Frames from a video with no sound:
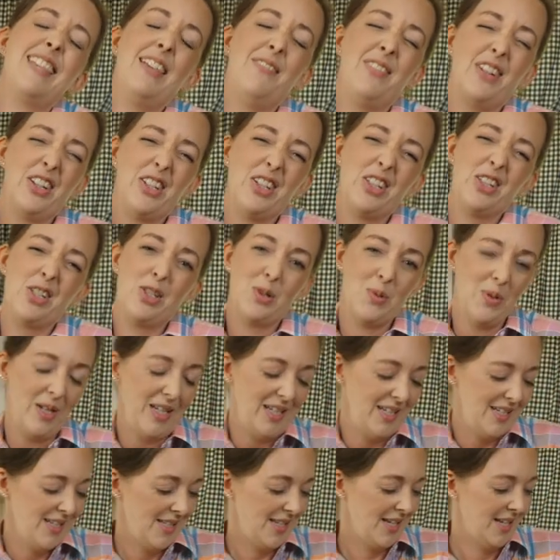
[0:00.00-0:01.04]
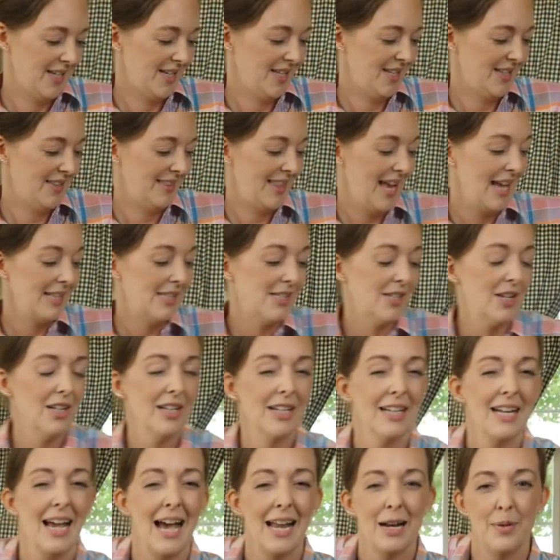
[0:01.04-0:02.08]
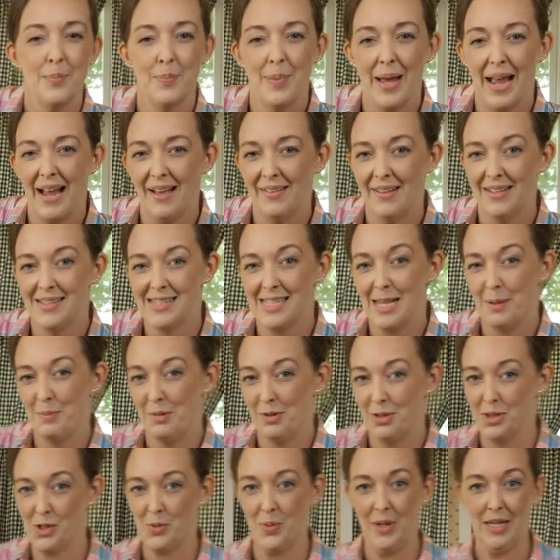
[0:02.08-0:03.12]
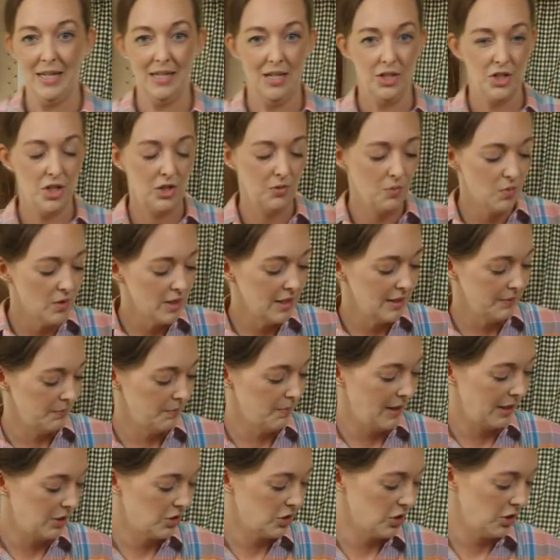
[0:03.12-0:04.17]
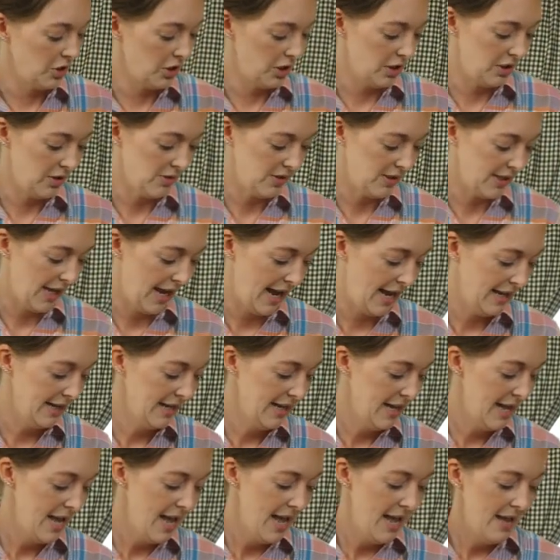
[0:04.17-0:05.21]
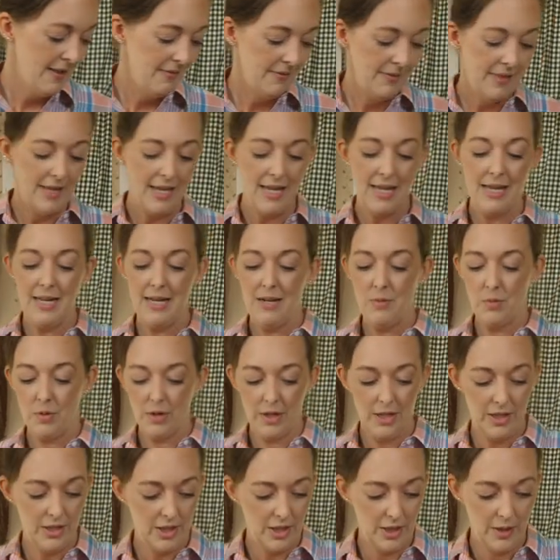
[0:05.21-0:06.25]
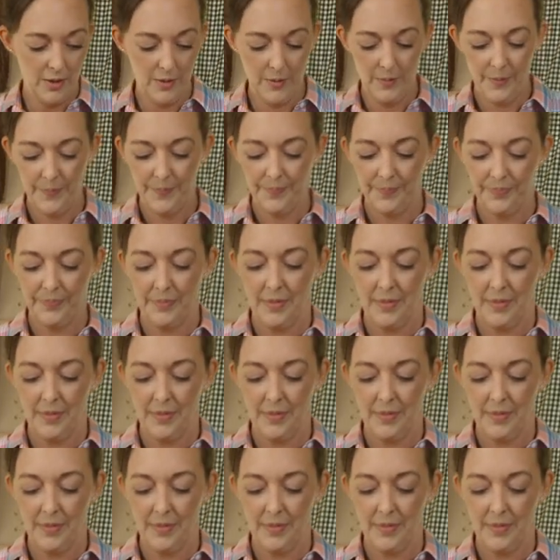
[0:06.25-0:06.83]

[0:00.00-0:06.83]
Give it a good squeeze. That's going to kind of balance some of the sweetness. You want to make sure you use that. Then we're going to do